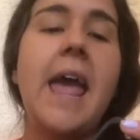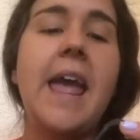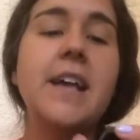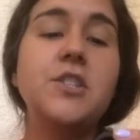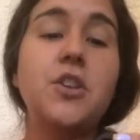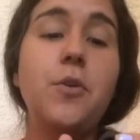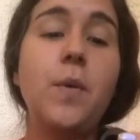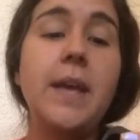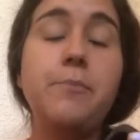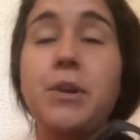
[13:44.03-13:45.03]
and
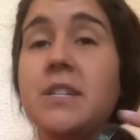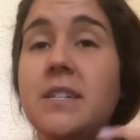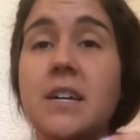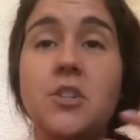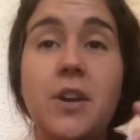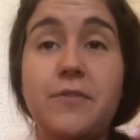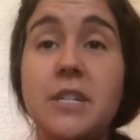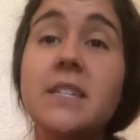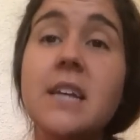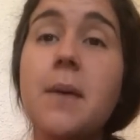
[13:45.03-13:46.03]
so it brings it down to
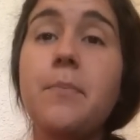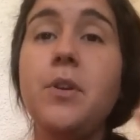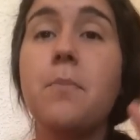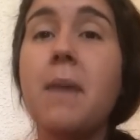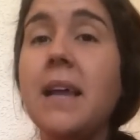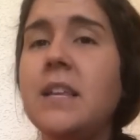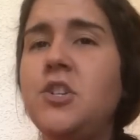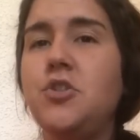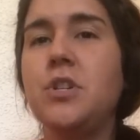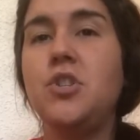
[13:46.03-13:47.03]
every step, your
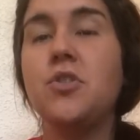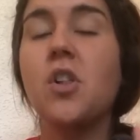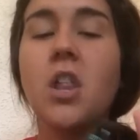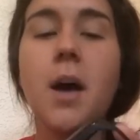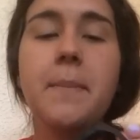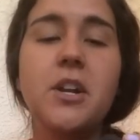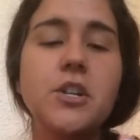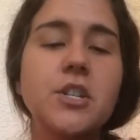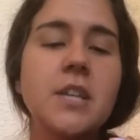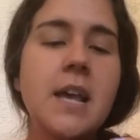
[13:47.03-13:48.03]
mileage. You can do
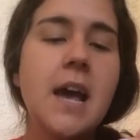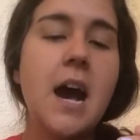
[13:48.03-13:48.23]
kilometers.